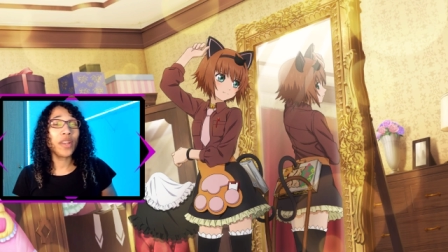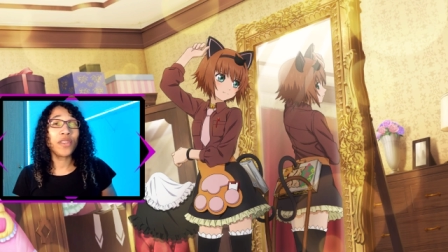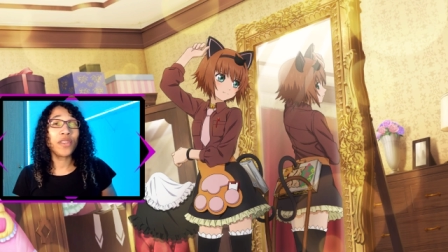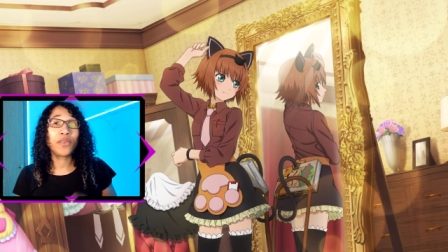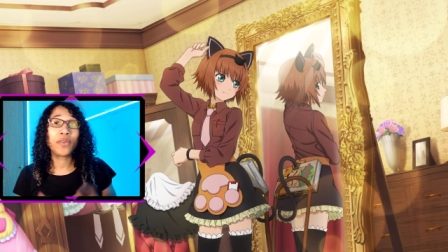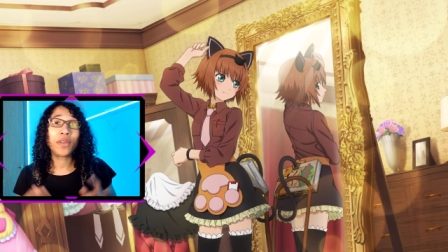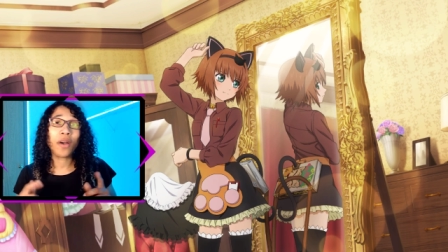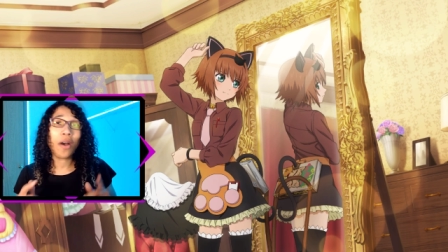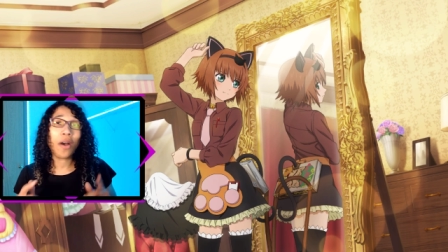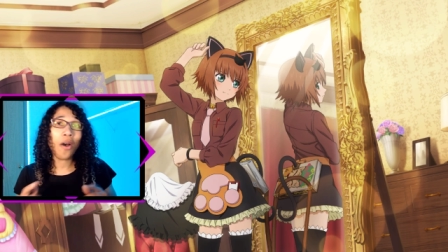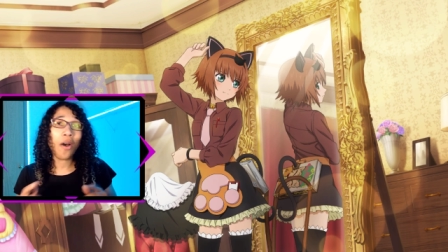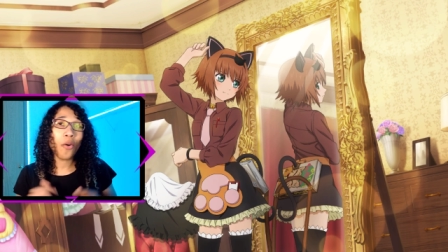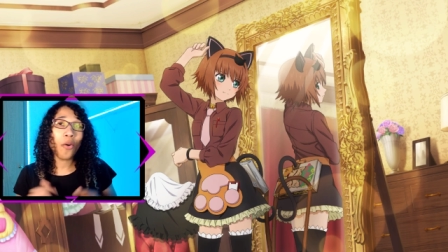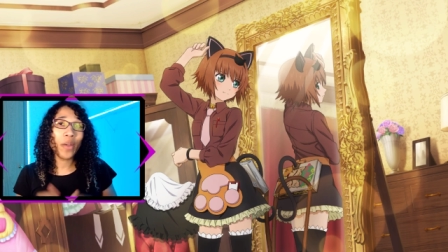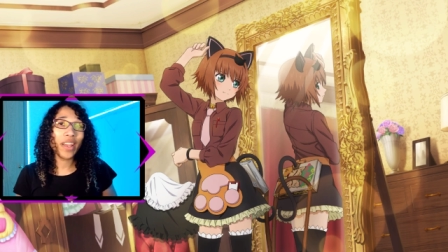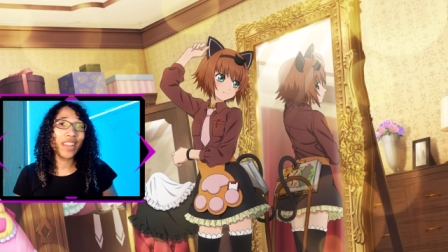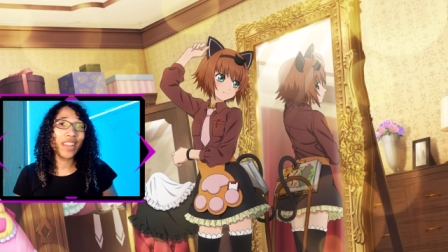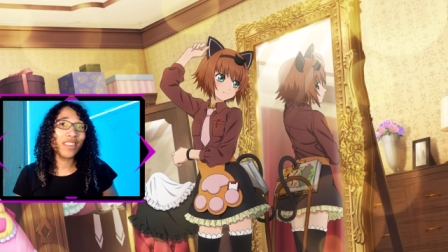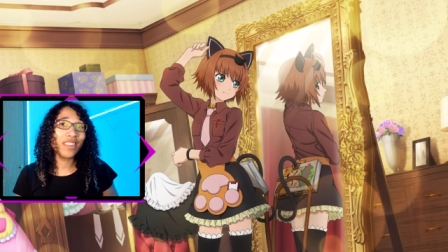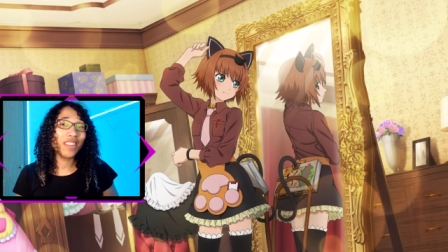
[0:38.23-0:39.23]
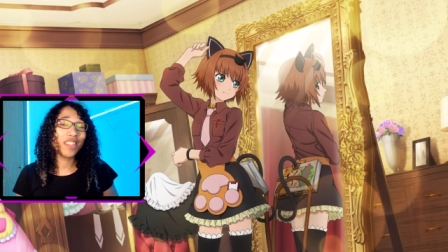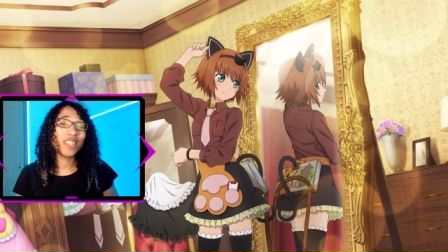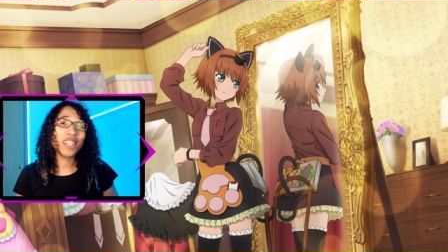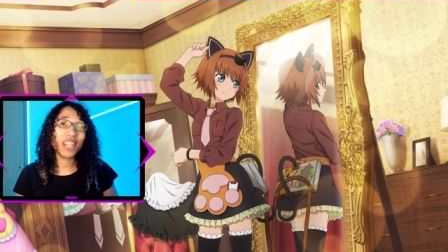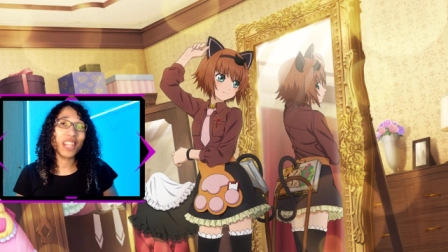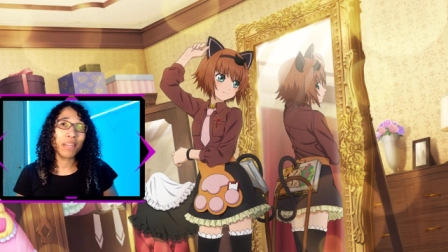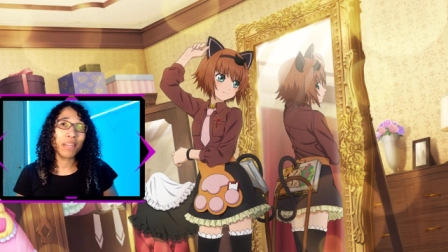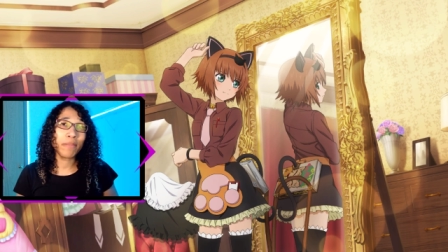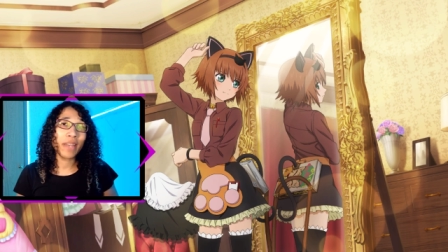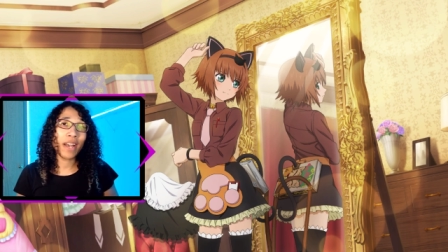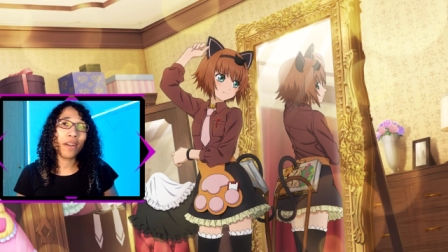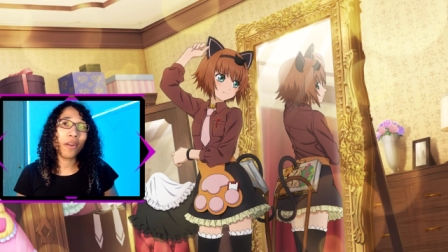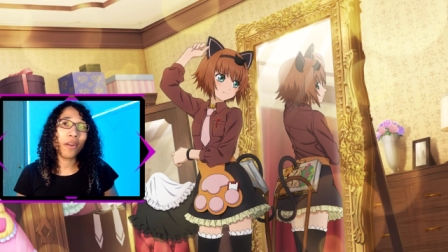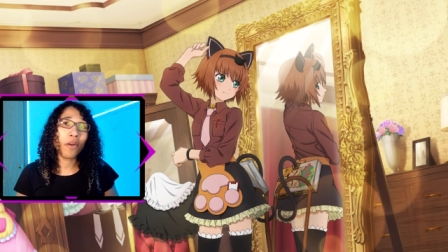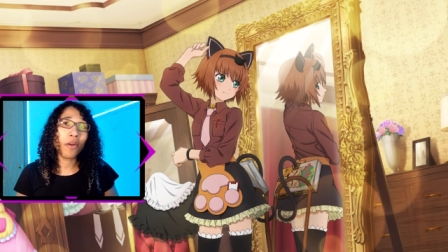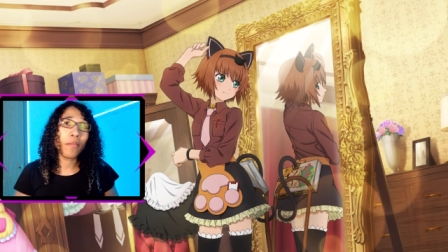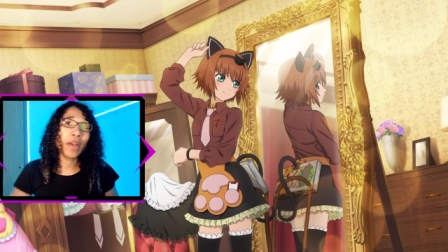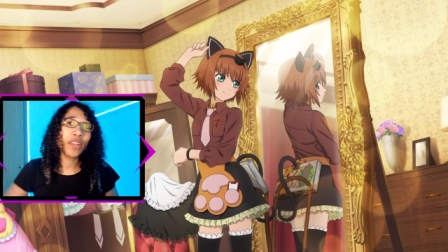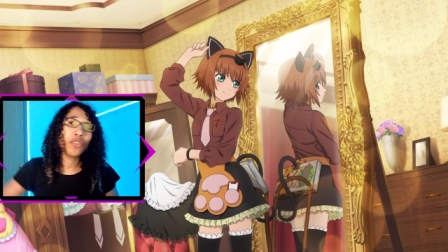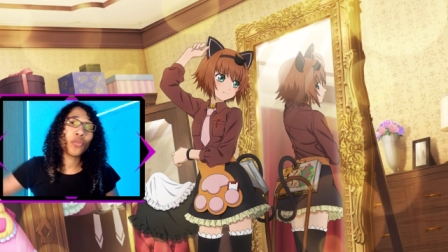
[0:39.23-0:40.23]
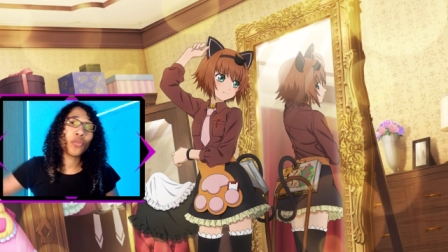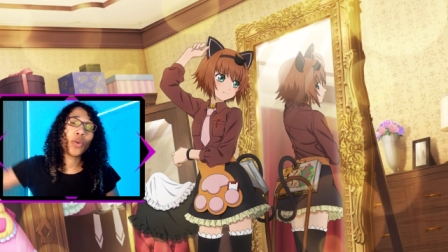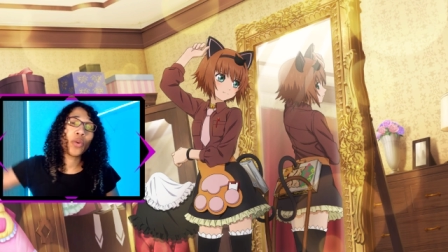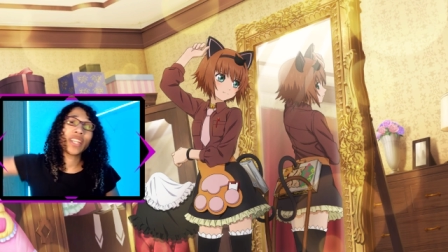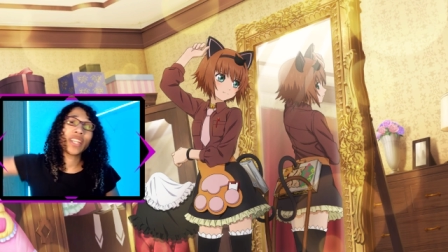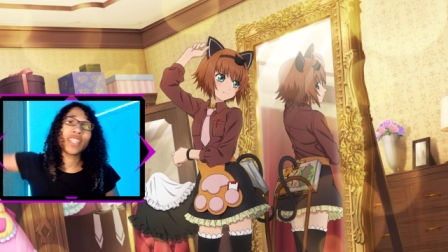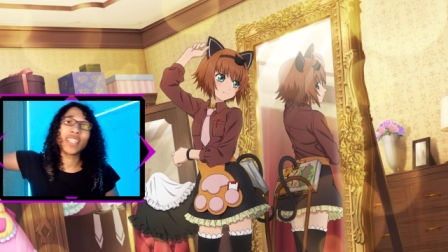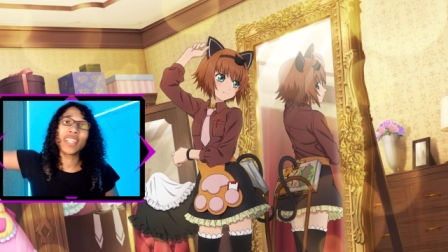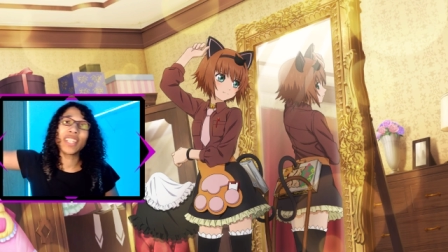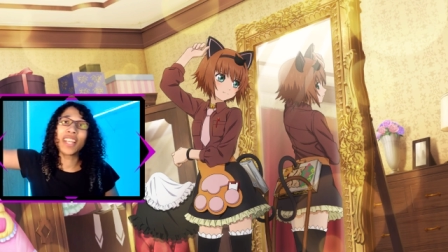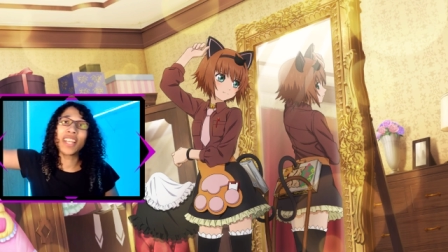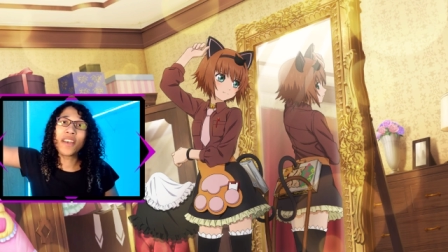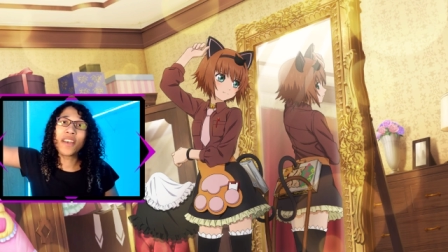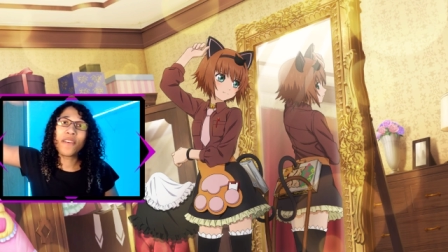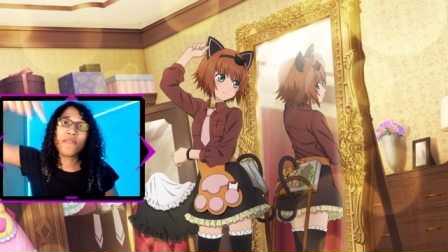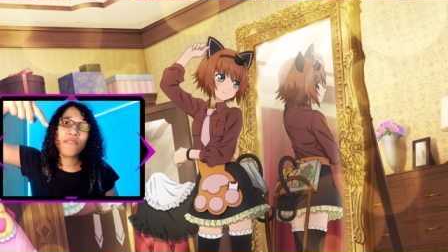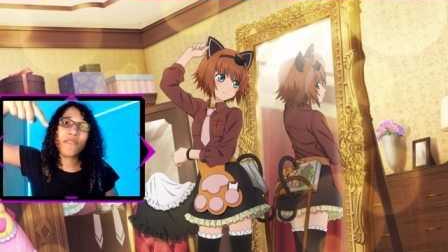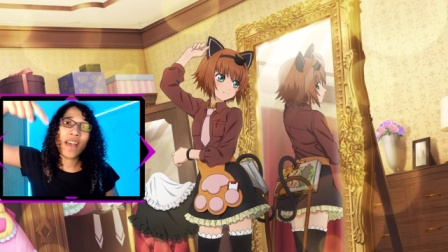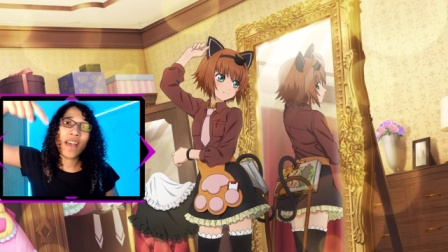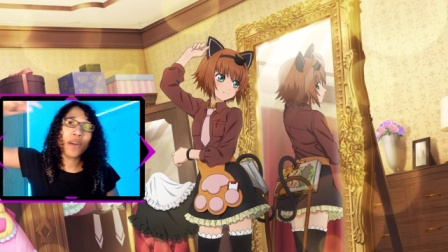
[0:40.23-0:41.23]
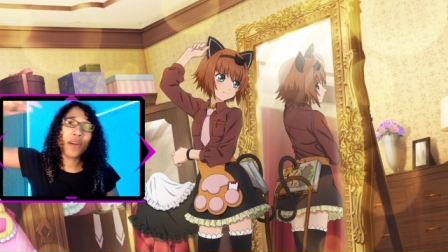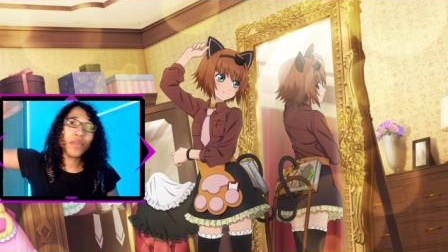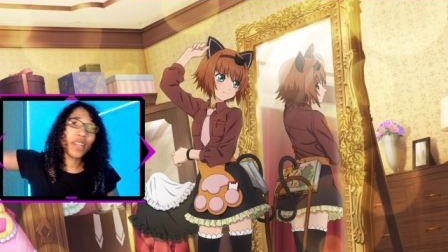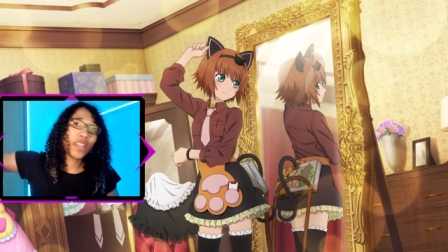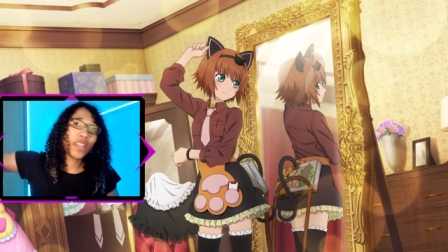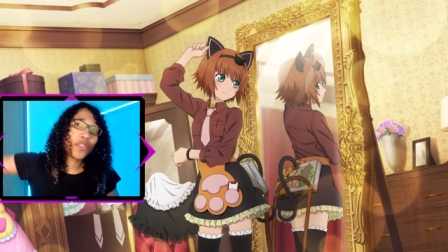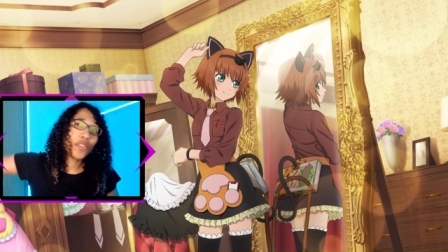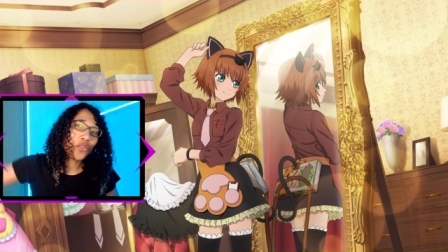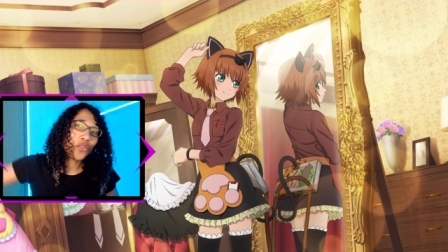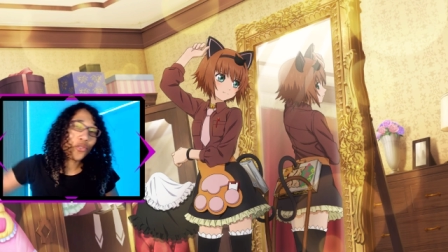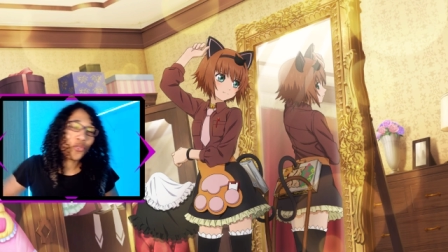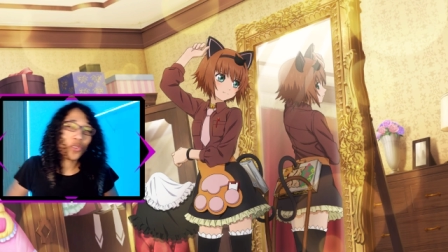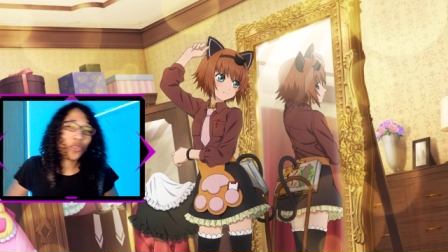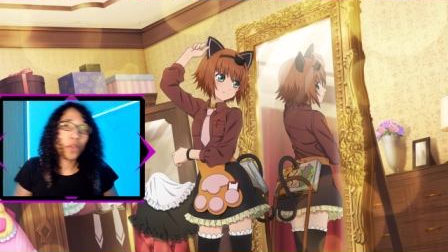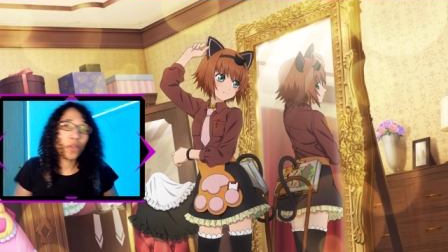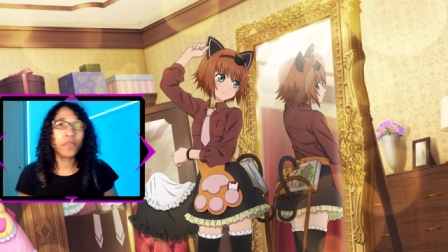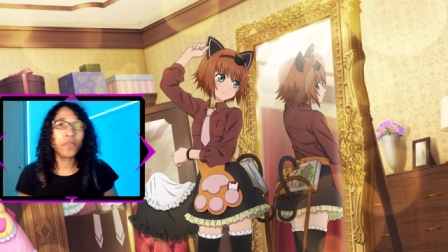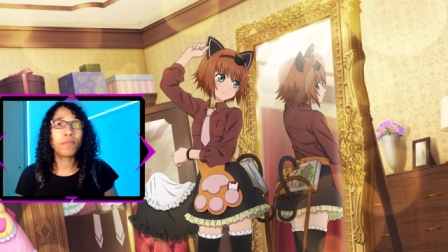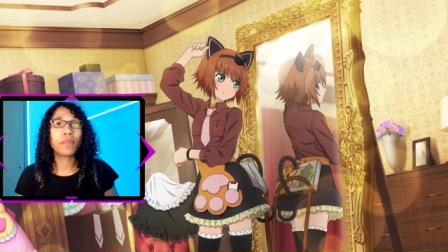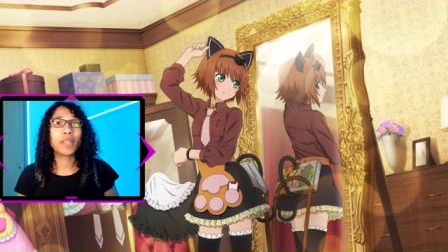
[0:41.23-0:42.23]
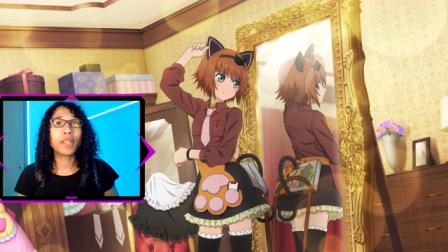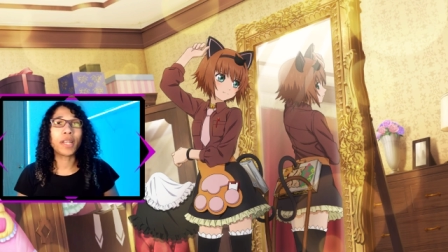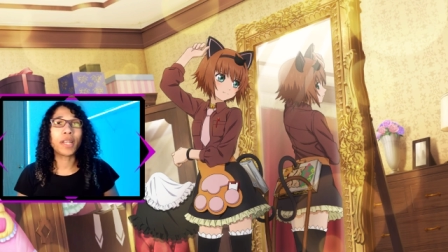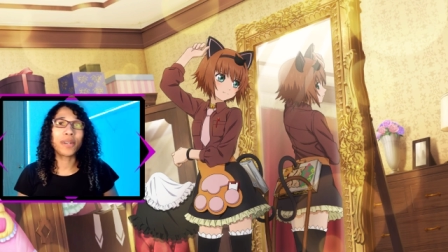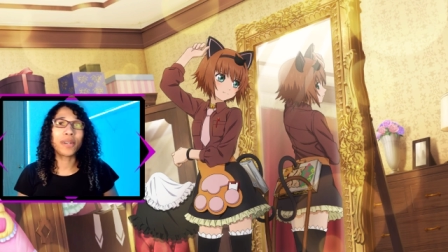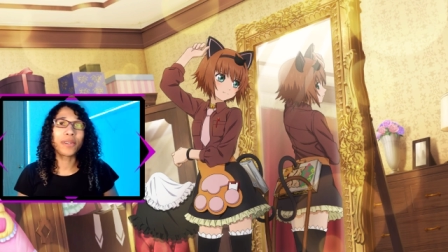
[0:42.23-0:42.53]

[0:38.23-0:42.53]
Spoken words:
and you can always check me out on my Twitch, found in the description below.